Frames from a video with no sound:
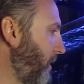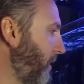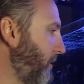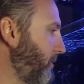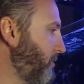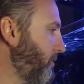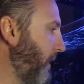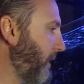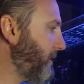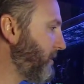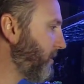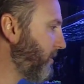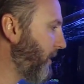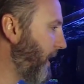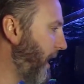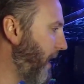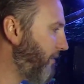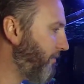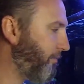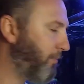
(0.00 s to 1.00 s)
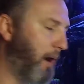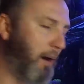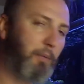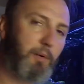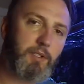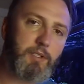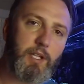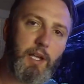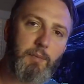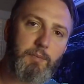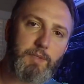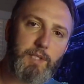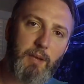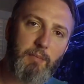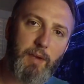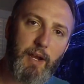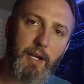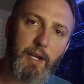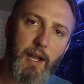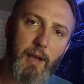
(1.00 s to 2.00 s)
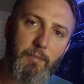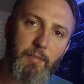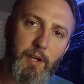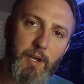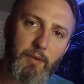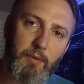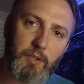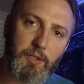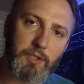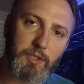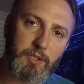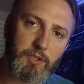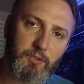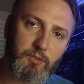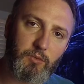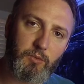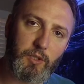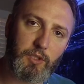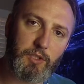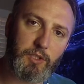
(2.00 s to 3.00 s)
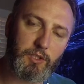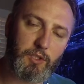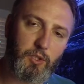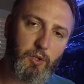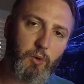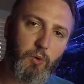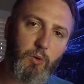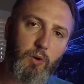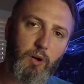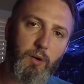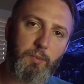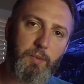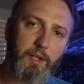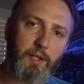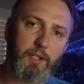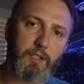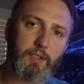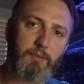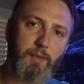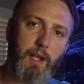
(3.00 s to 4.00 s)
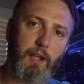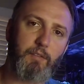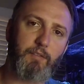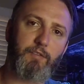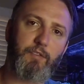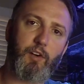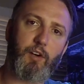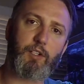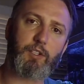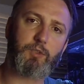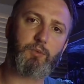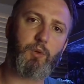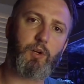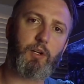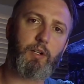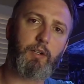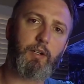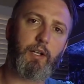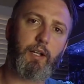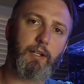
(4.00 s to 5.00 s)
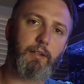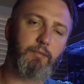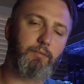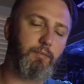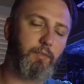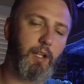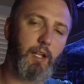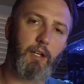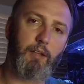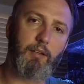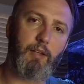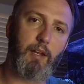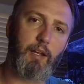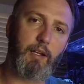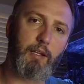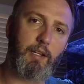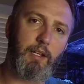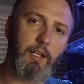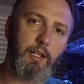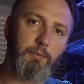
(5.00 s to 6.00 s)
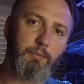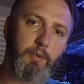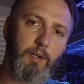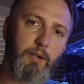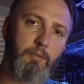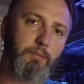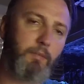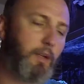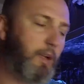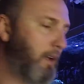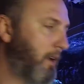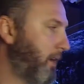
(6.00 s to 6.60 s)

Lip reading: So I still have bubble tips on my anemone, which is cool, because my first one it didn't keep them,